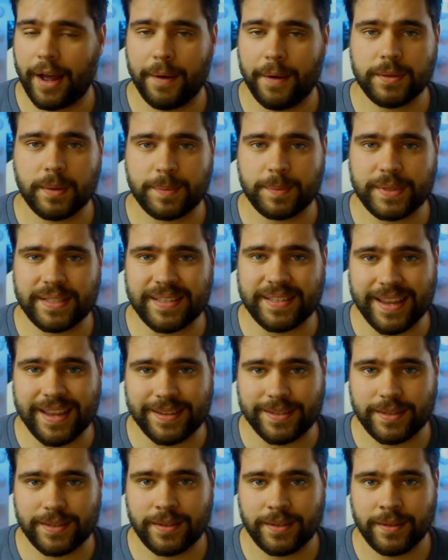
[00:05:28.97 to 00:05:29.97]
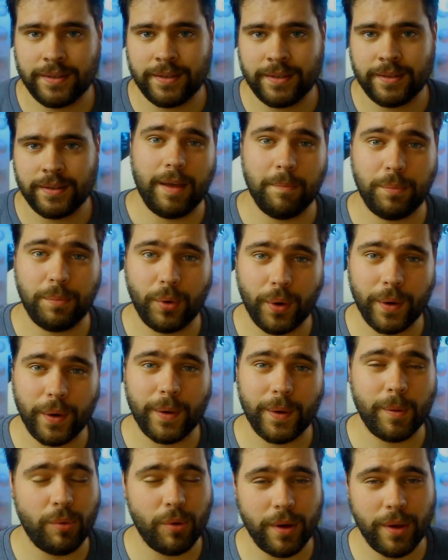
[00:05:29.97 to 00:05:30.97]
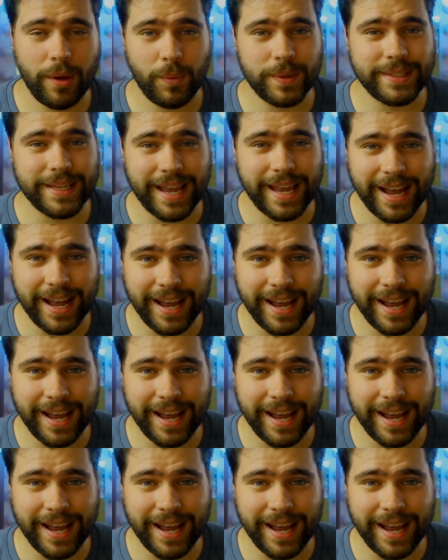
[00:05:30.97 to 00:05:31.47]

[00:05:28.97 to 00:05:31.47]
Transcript: I was obsessed, and boy oh boy was